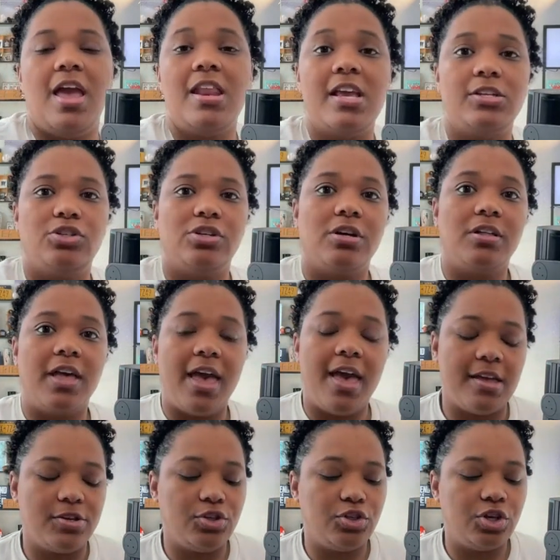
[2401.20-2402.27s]
NHL
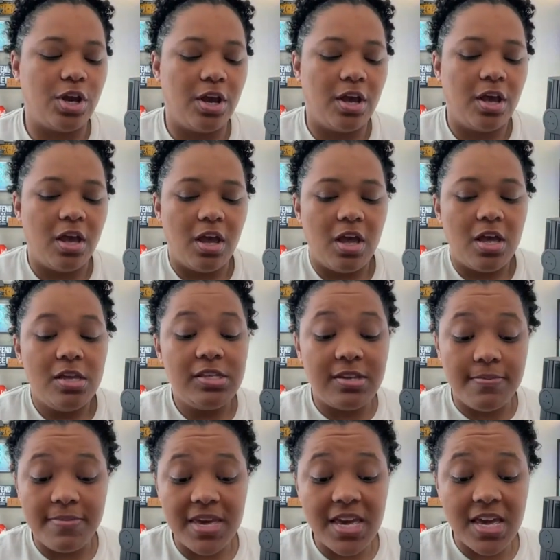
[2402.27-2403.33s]
Edge. To
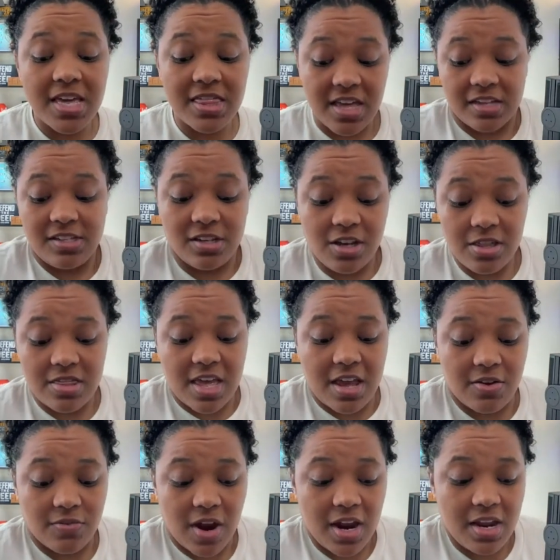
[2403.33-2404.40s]
me, that's a good
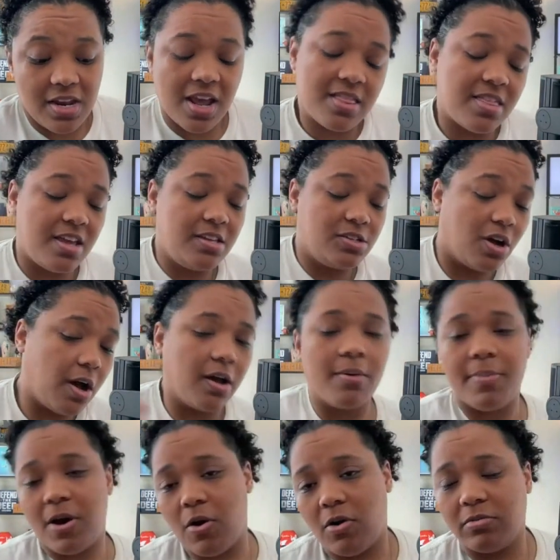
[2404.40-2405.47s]
thing, right? And they talk
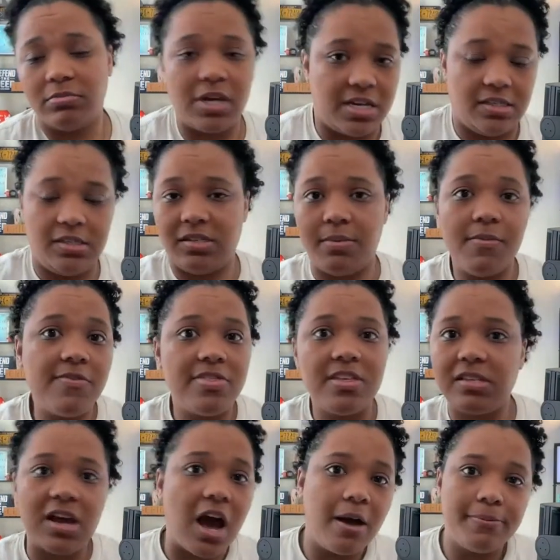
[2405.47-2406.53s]
about like some of the
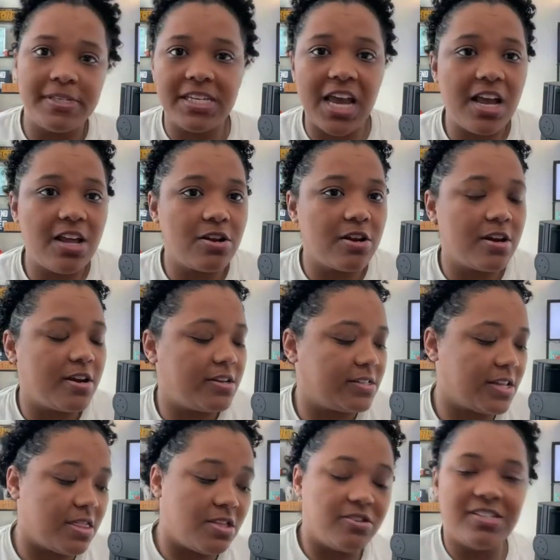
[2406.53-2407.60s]
top skaters
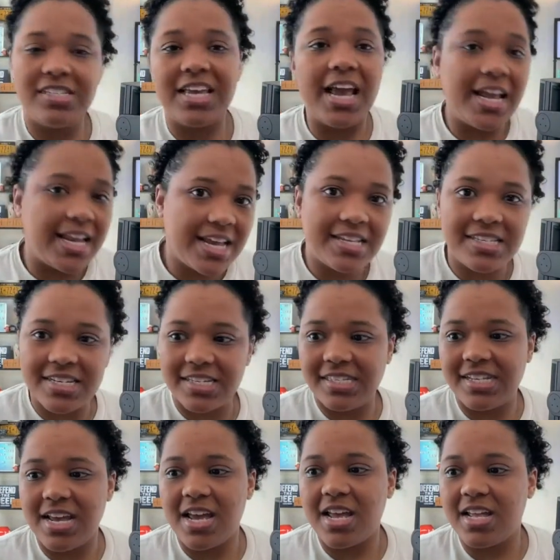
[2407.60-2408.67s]
and their skating
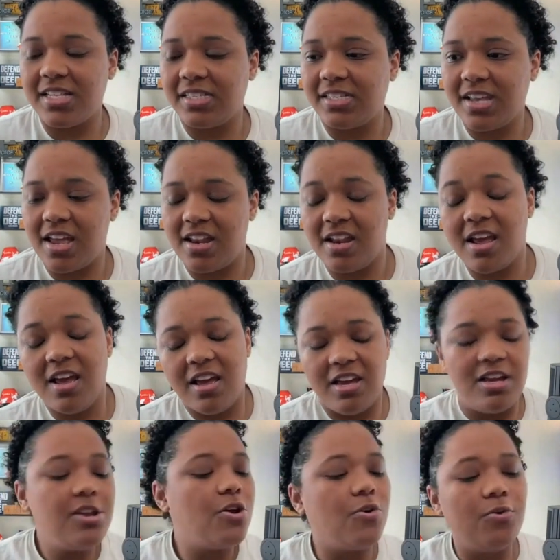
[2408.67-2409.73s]
distance. And,
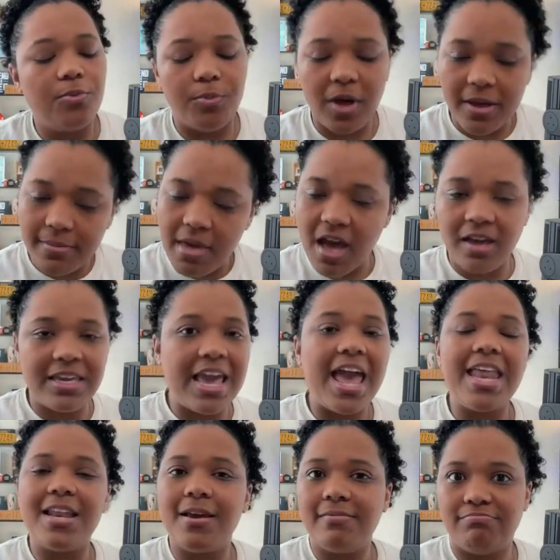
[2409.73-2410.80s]
you know,
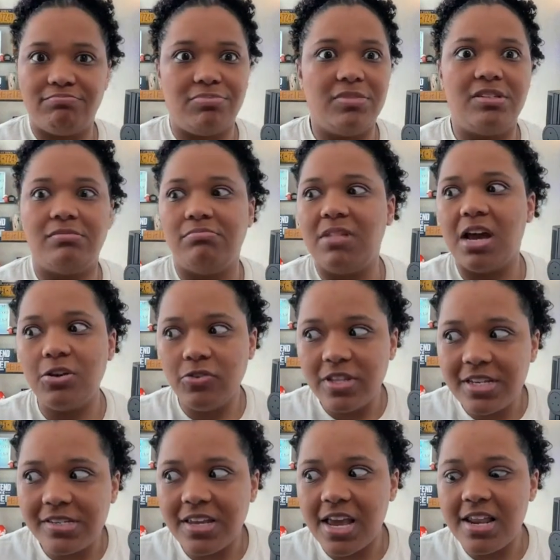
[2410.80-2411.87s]
again, not
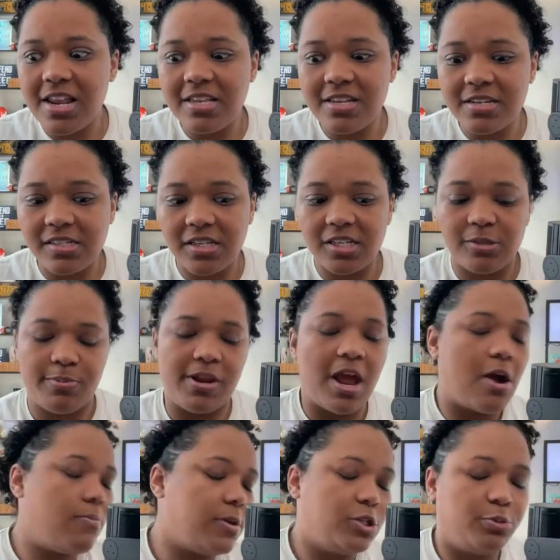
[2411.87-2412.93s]
only skating distance, but
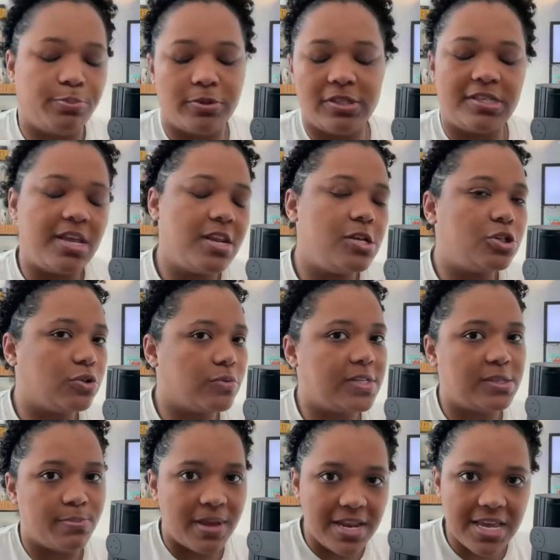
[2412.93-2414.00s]
how much percentage are we
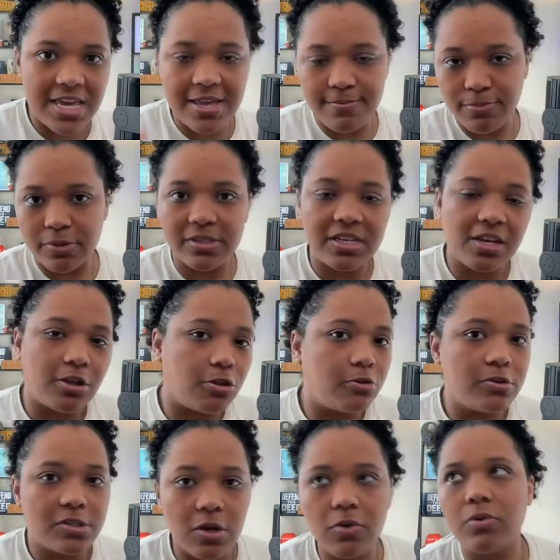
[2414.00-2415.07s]
spending in
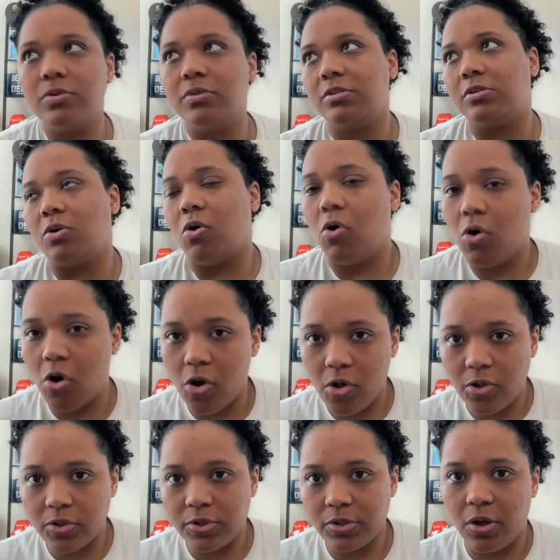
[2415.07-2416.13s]
particular zones?
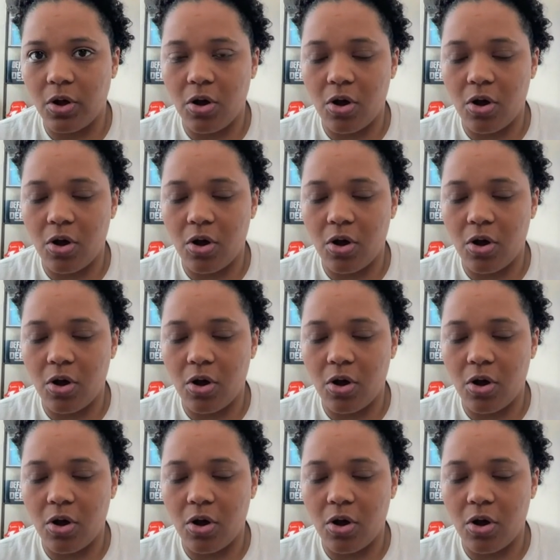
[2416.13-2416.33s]
All,